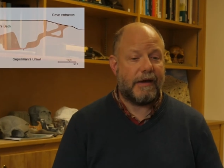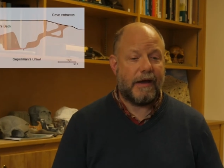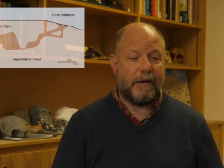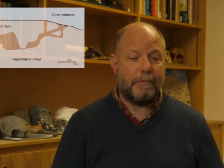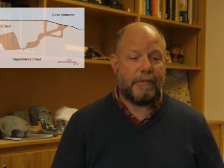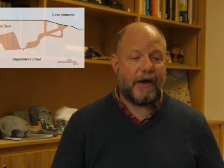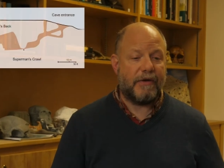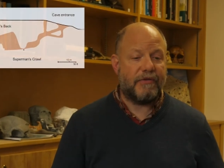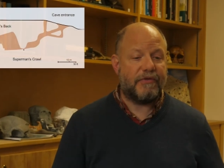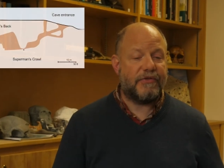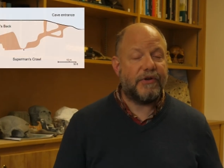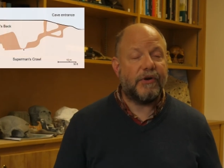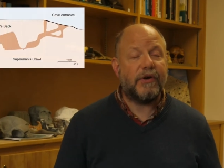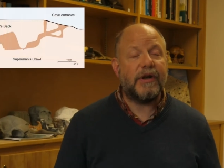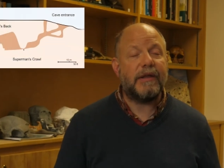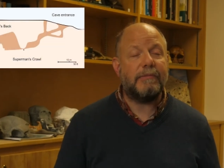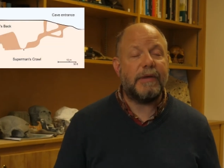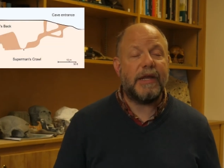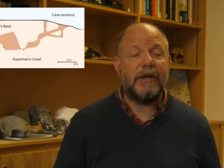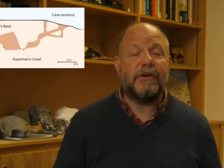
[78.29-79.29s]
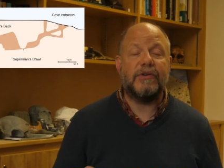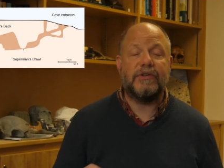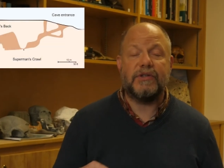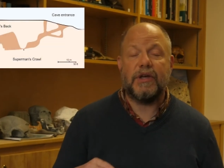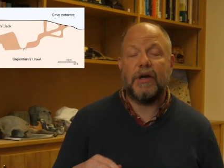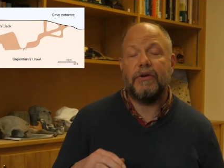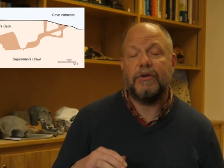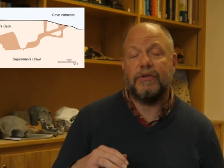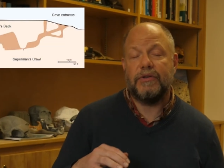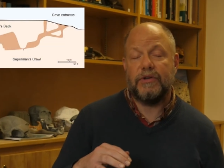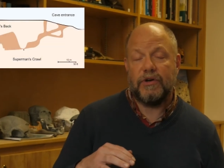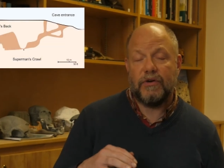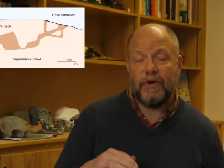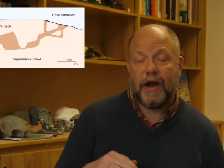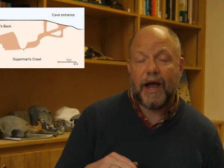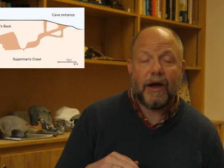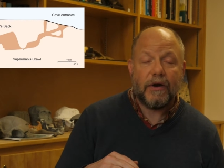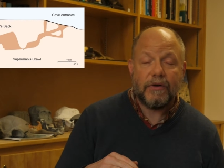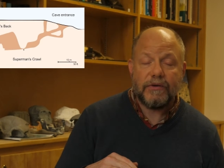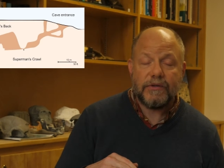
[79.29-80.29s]
about 30 meters under the
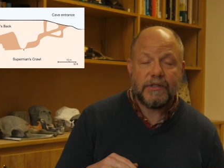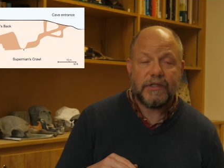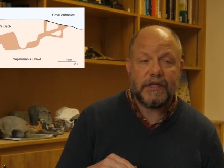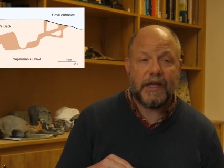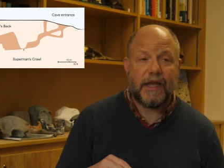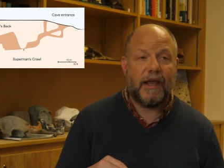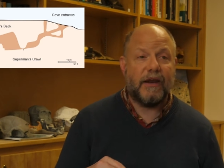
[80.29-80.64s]
ground,